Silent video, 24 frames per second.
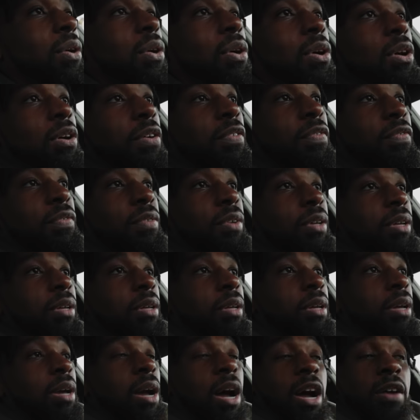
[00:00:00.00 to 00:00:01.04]

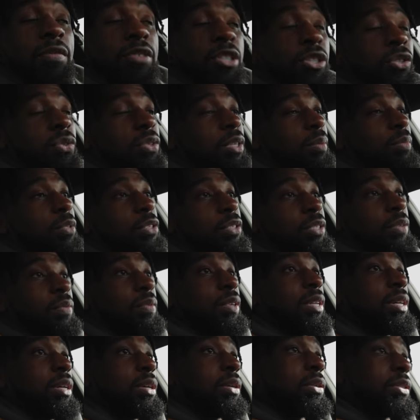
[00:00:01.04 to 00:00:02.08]
off of shooting music
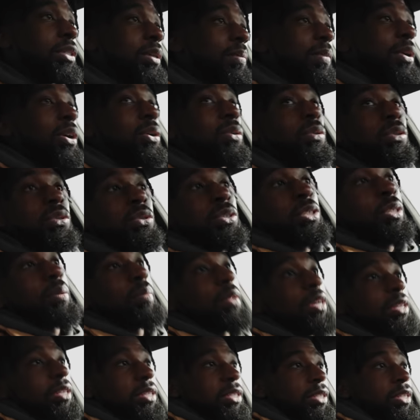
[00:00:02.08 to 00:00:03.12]
videos. I'm gonna go do some
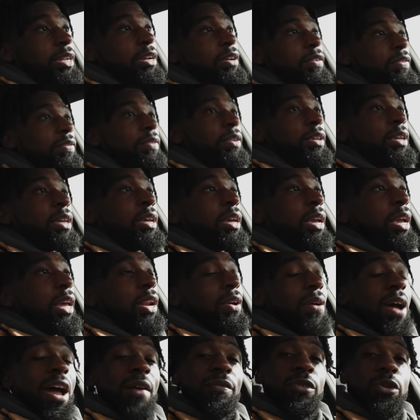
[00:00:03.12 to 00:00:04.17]
other stuff, and
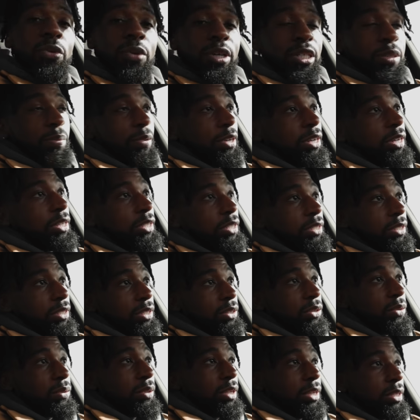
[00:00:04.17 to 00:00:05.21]
I'll have new experiences
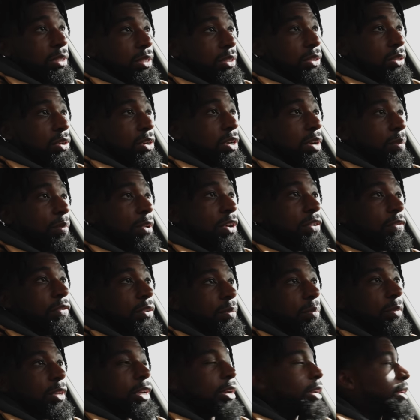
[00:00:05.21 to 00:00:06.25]
and new things to talk about
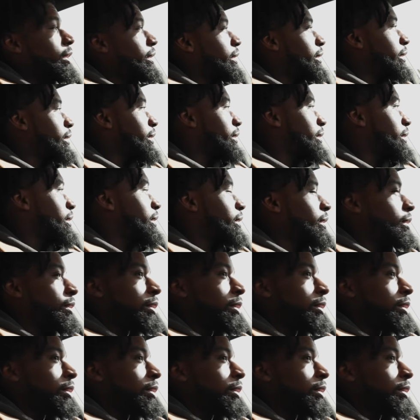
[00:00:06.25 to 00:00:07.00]
from that.